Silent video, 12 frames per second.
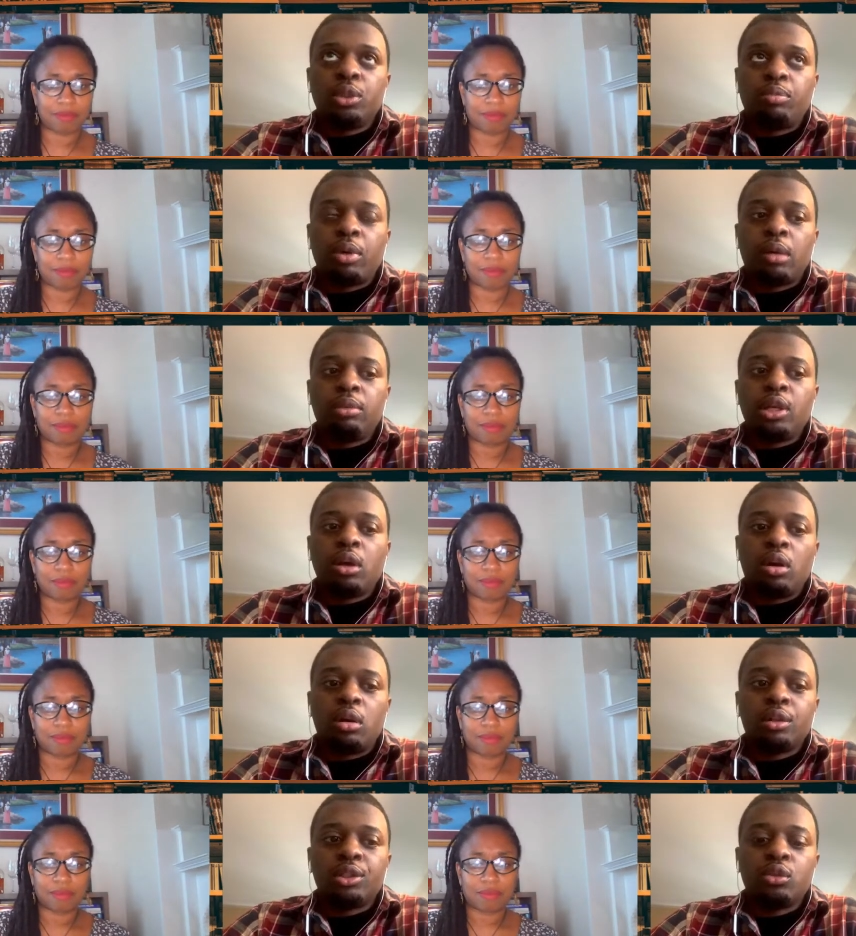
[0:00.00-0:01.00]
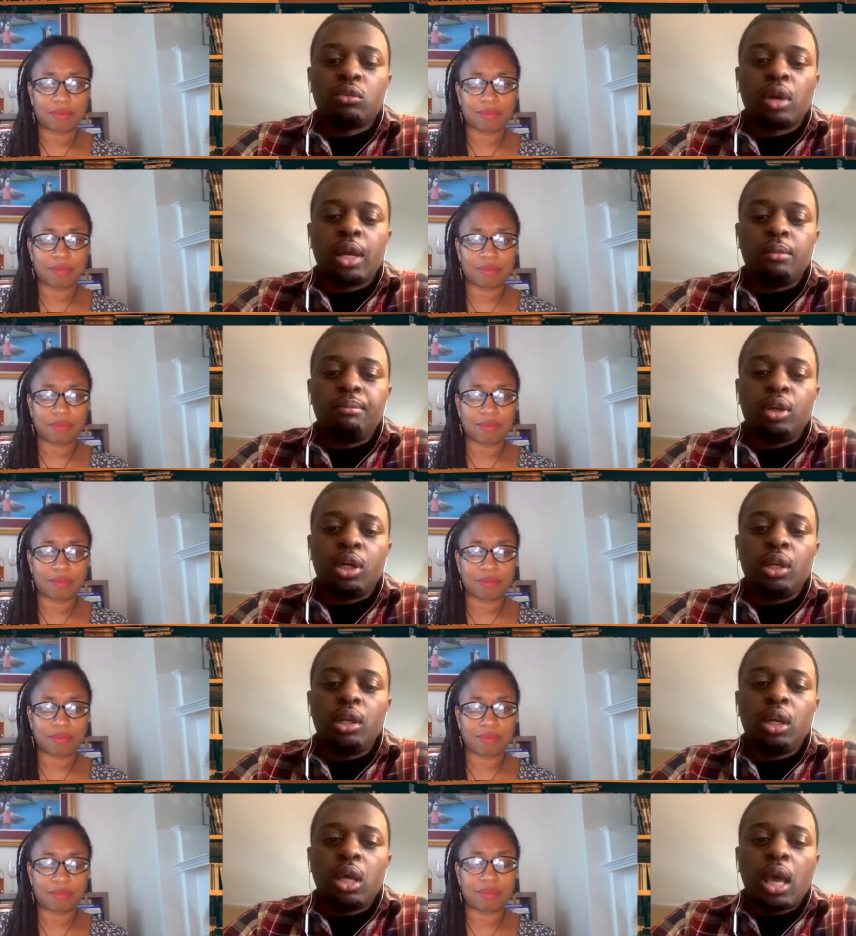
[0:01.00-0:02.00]
Speaker 1: was probably the hardest to write, but
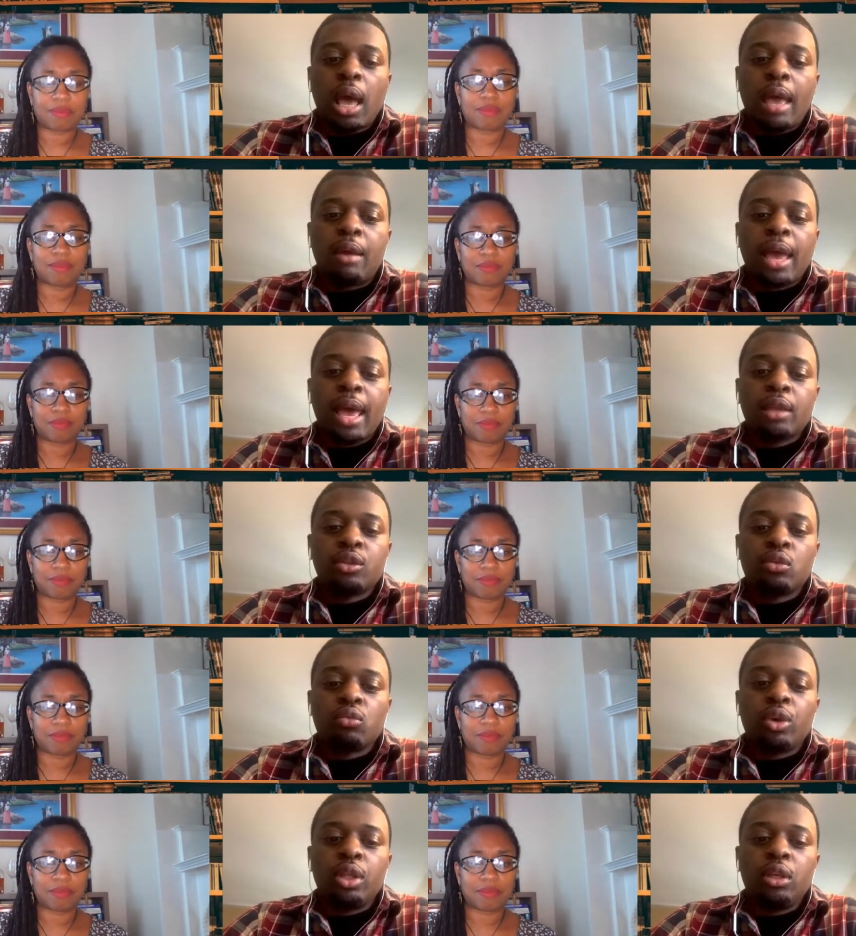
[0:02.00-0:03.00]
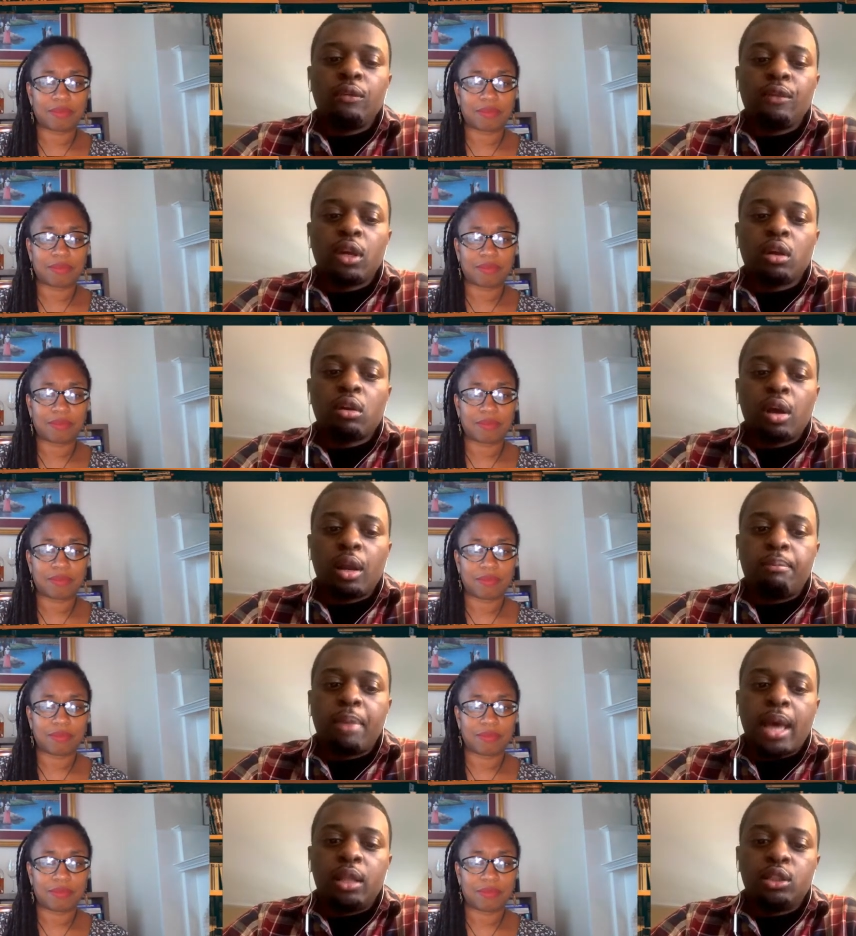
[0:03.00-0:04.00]
I had to really figure out a
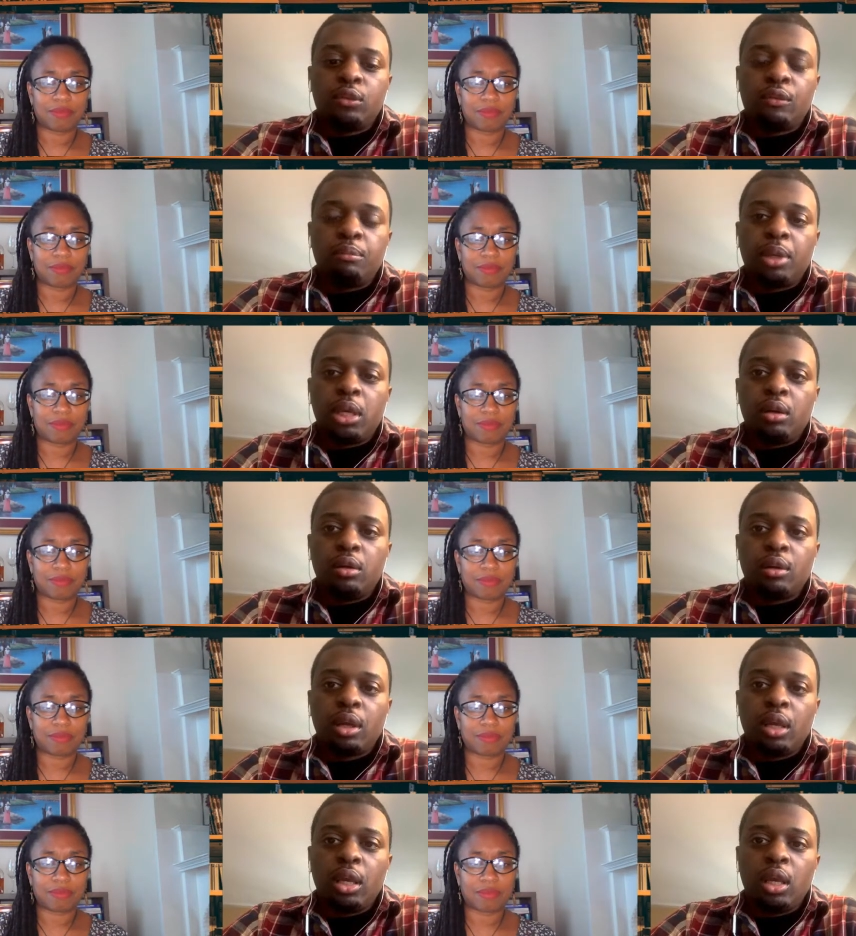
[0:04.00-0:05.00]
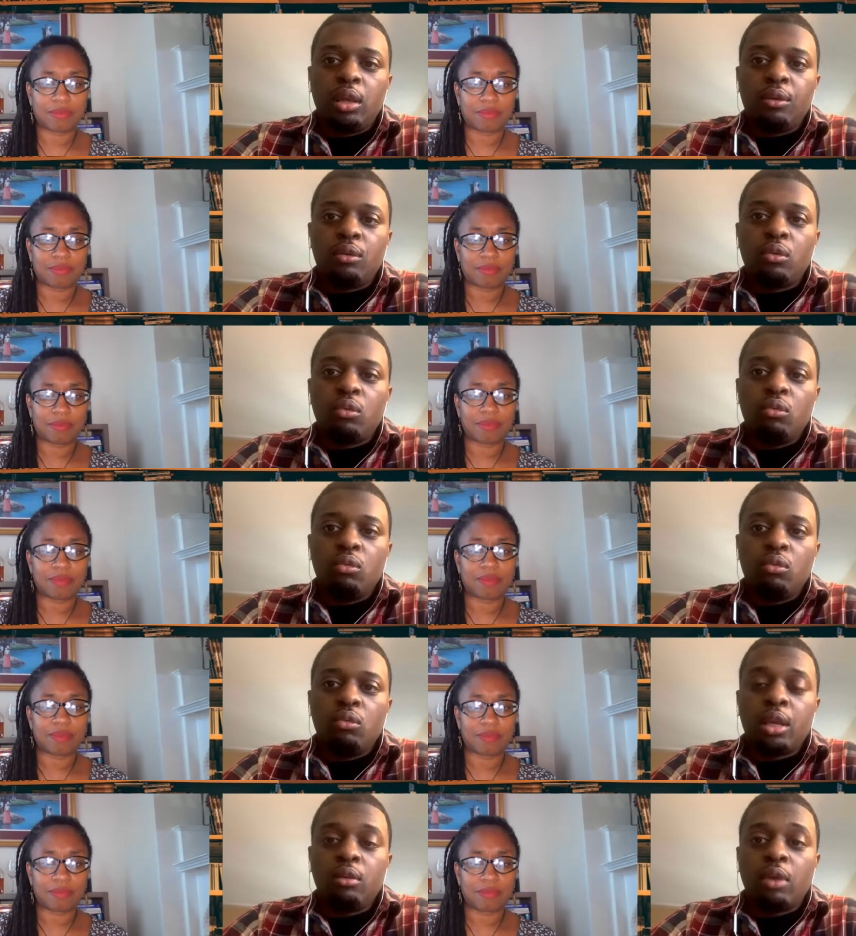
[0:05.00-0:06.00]
balance for Peter and
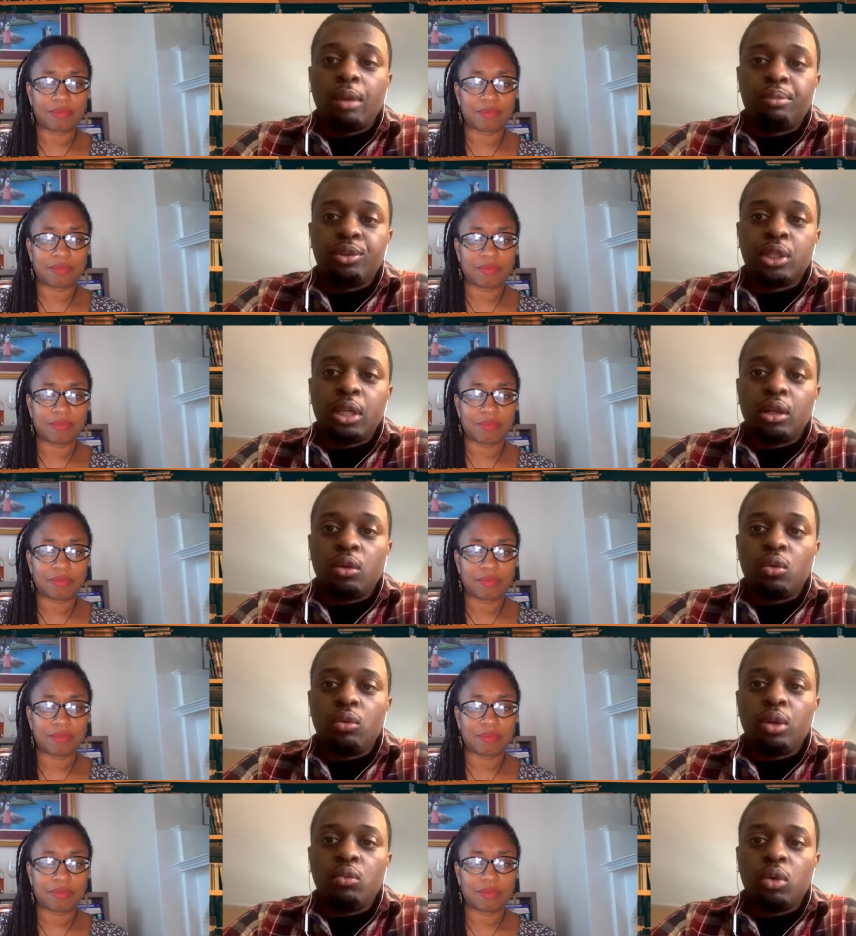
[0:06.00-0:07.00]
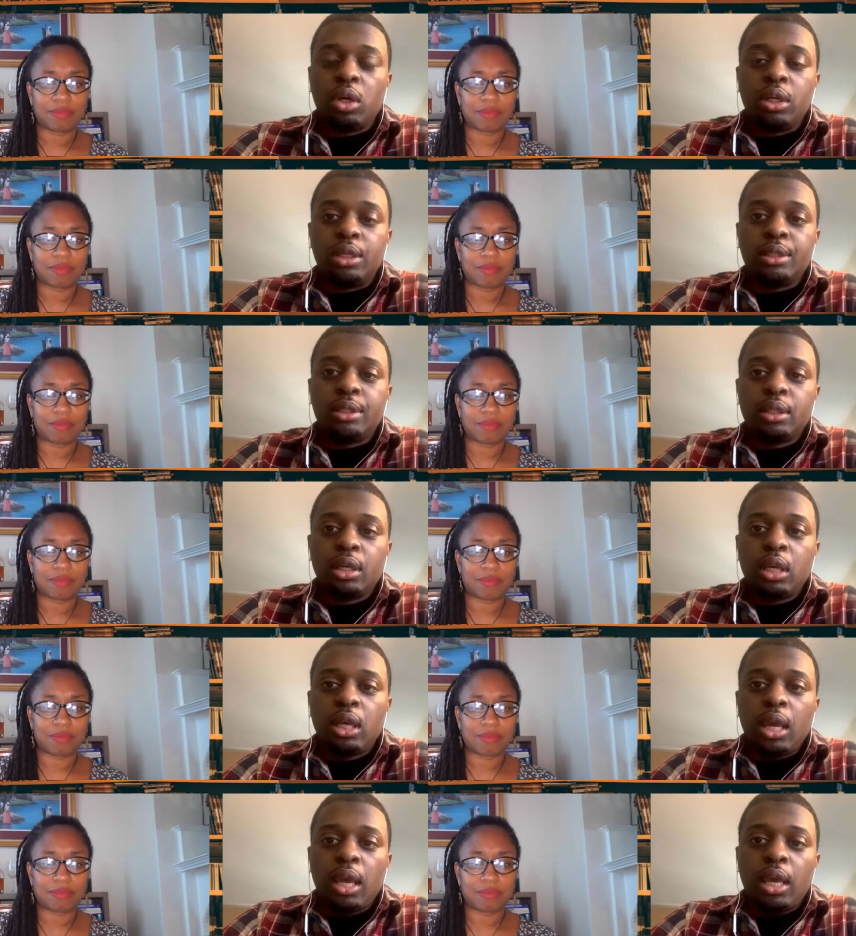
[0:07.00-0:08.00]
what he represented, who he was,
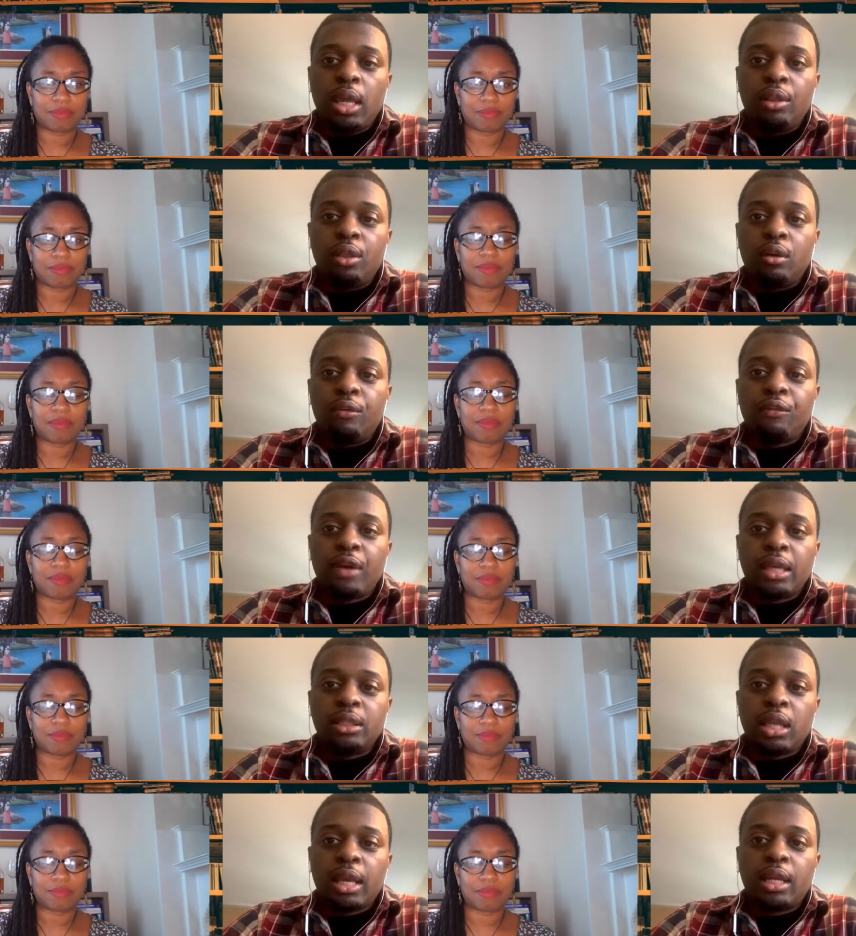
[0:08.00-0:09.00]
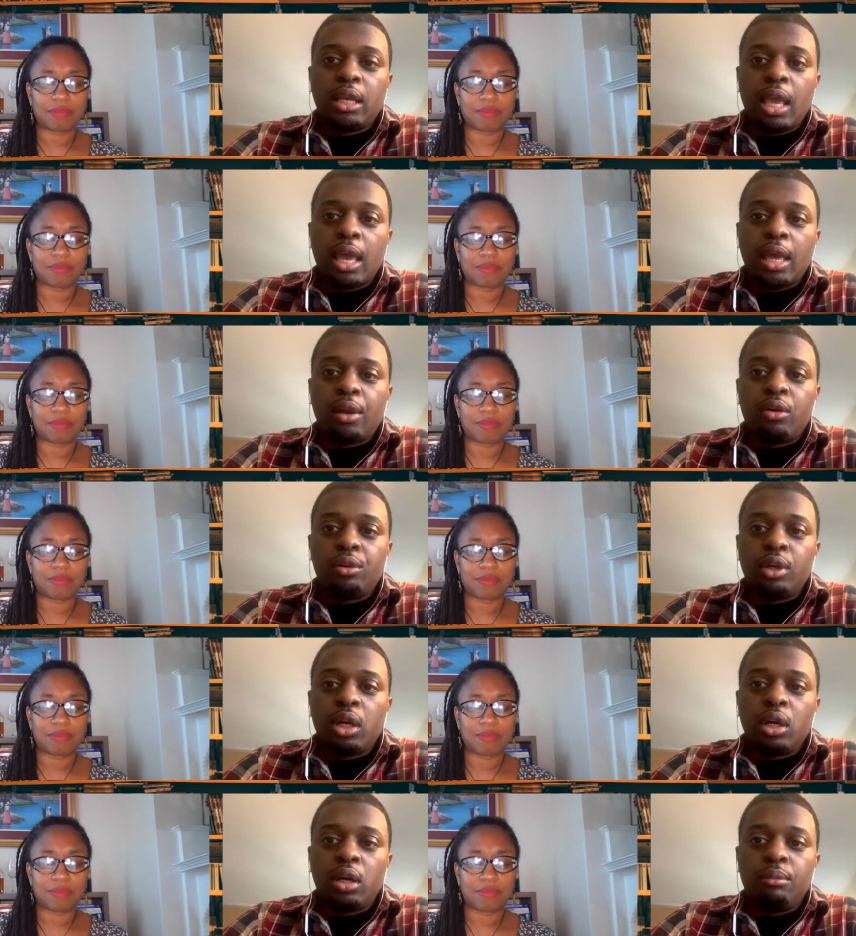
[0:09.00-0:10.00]
and the effects that he had
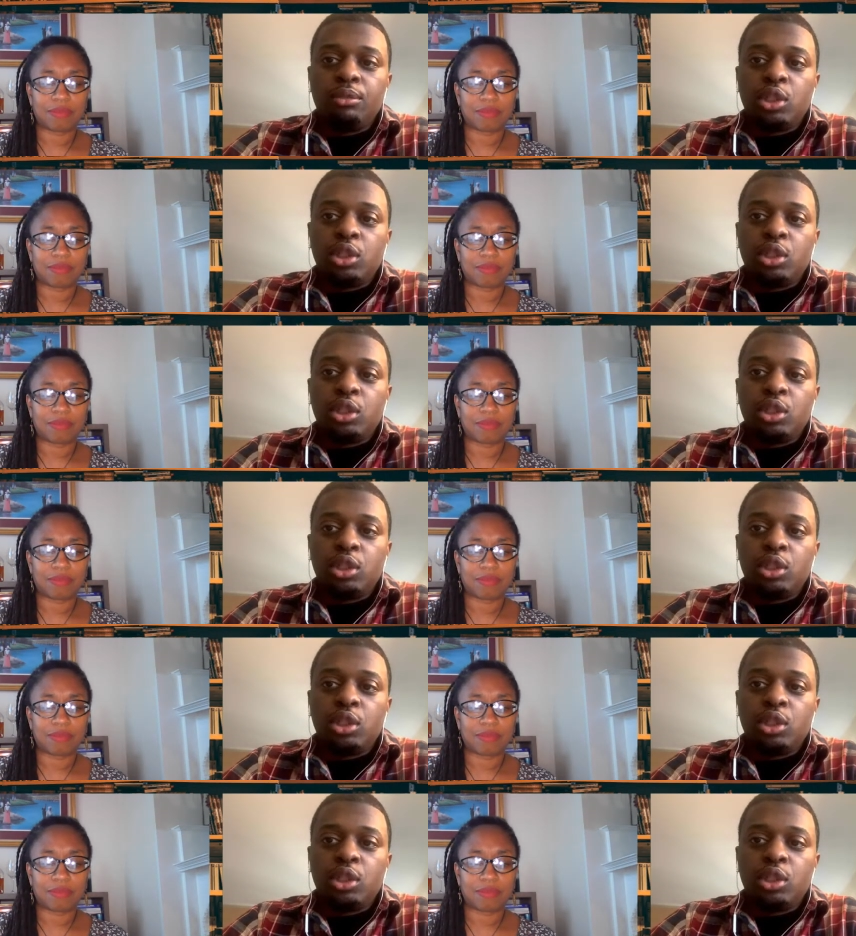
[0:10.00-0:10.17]
on um,